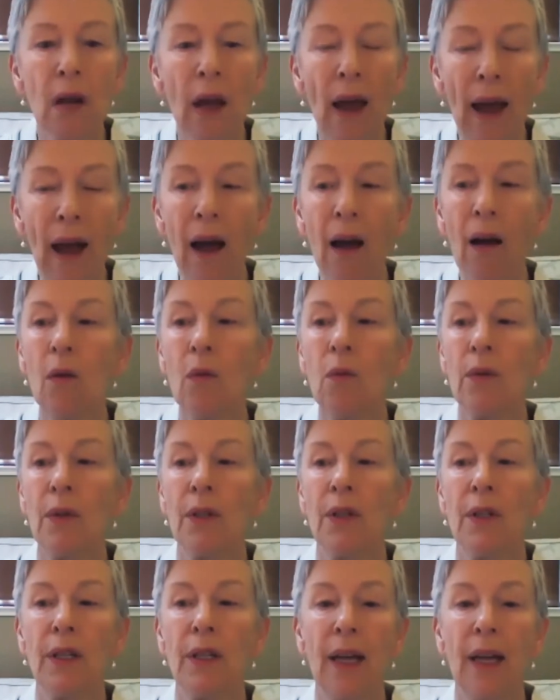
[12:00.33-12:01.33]

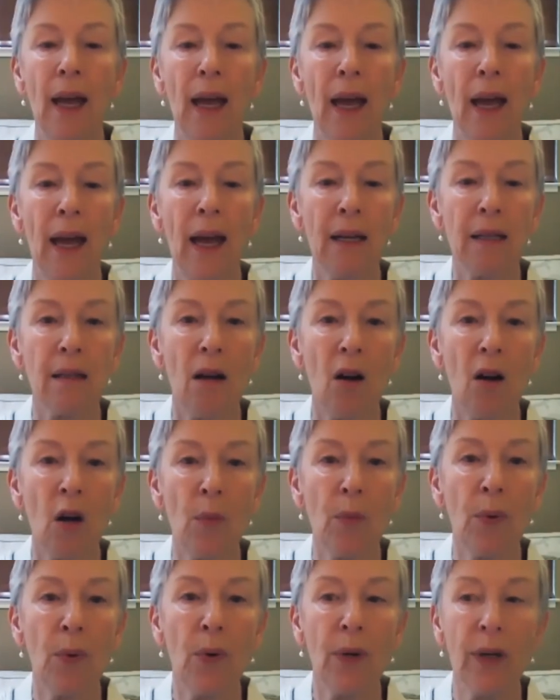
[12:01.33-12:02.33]
outward as our
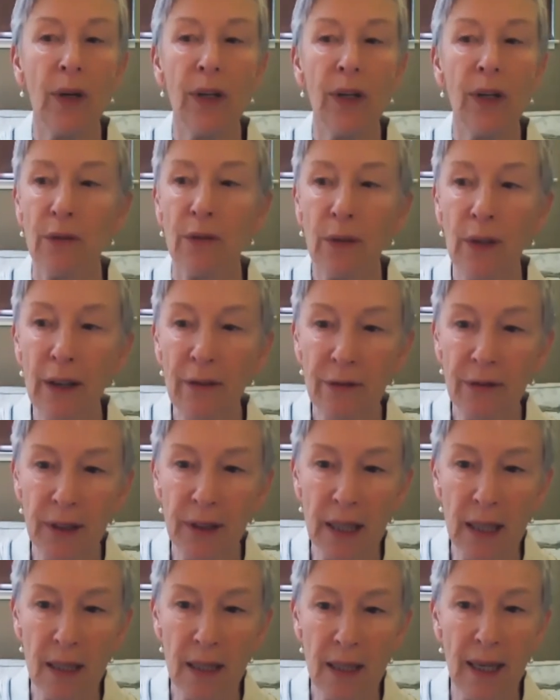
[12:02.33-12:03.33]
point of
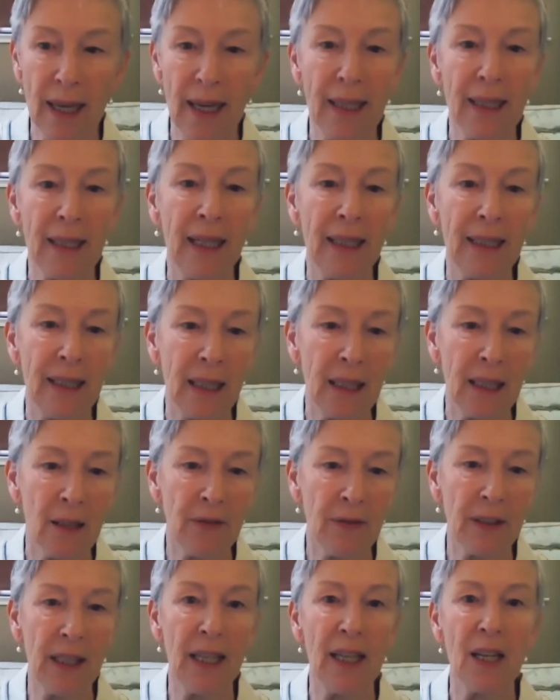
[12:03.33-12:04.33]
reference and
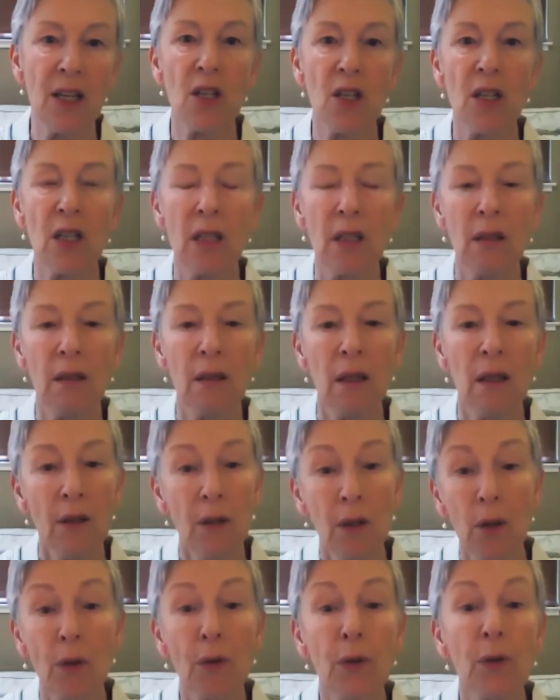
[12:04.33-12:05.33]
identification,
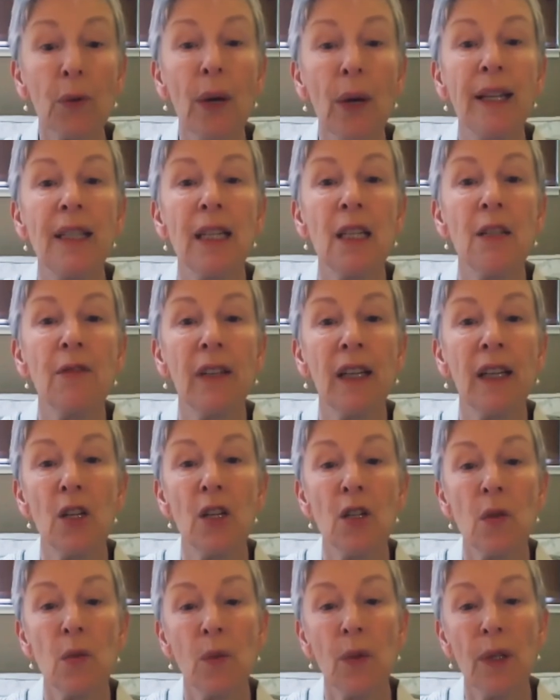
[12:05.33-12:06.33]
through
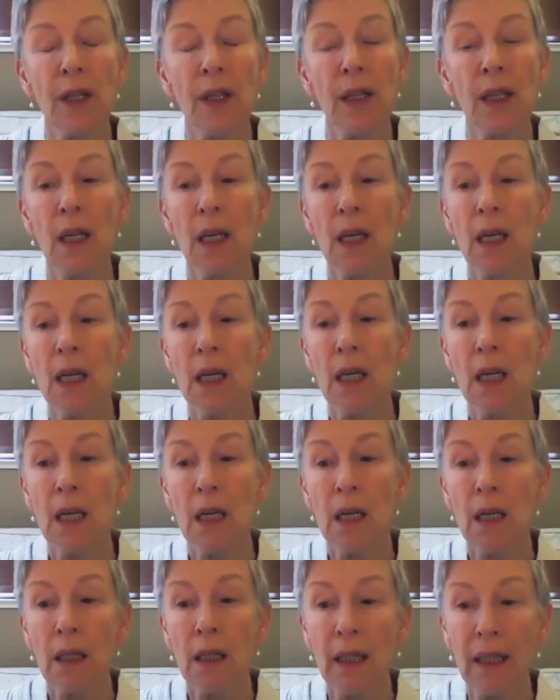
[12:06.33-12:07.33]
identification with
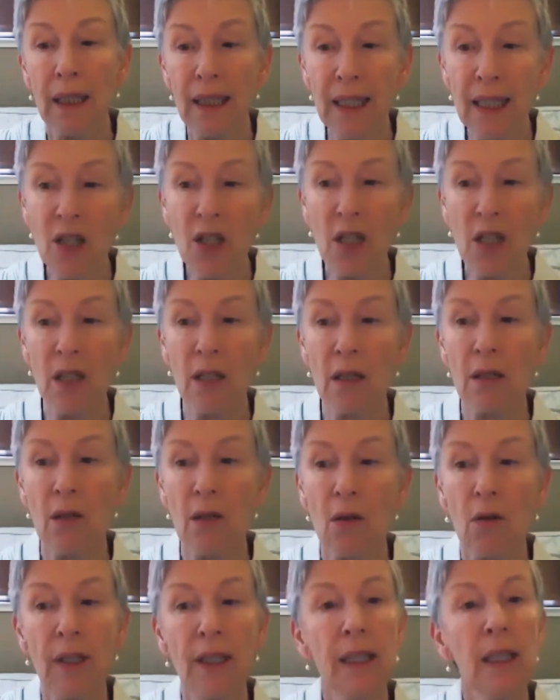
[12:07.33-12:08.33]
conditions,
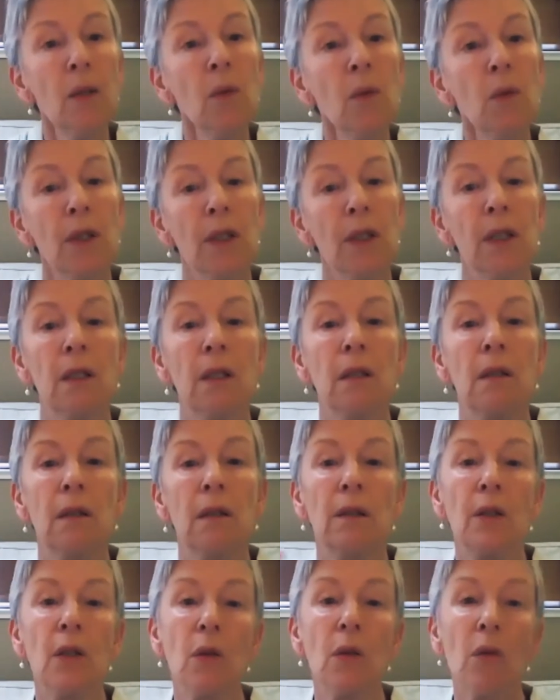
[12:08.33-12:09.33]
or inward
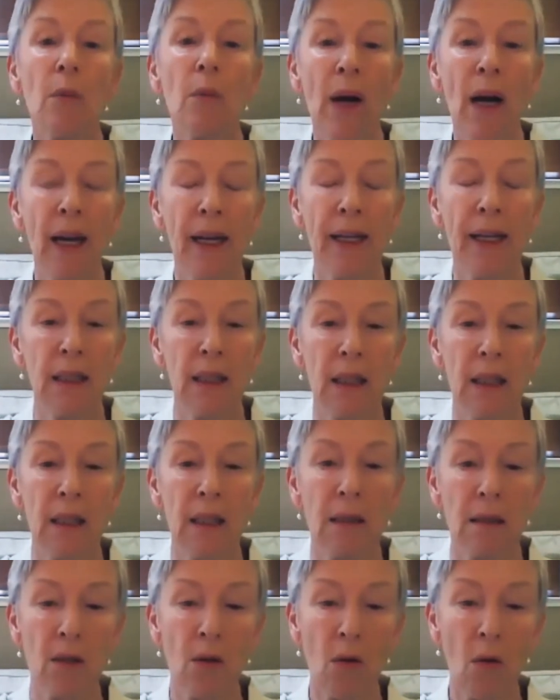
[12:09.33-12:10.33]
to abide in the
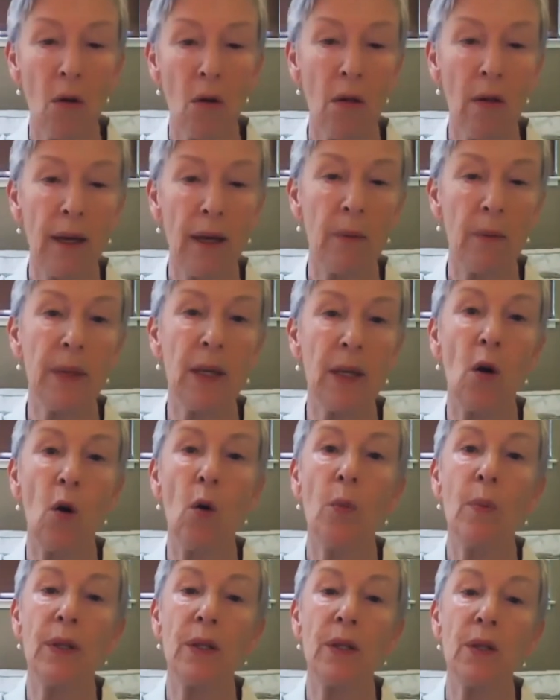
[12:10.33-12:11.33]
soul and be
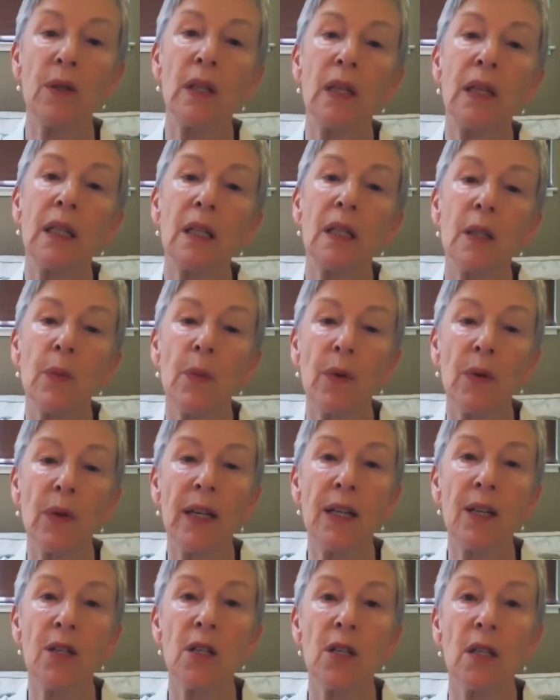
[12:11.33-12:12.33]
open to the
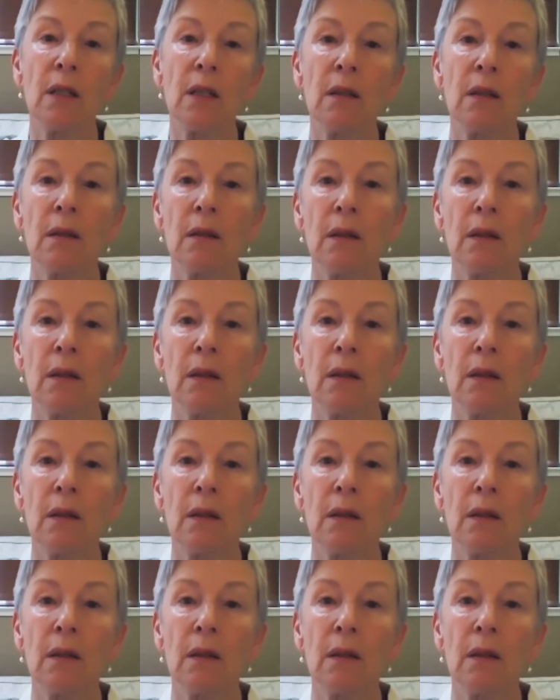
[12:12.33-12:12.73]
inspiration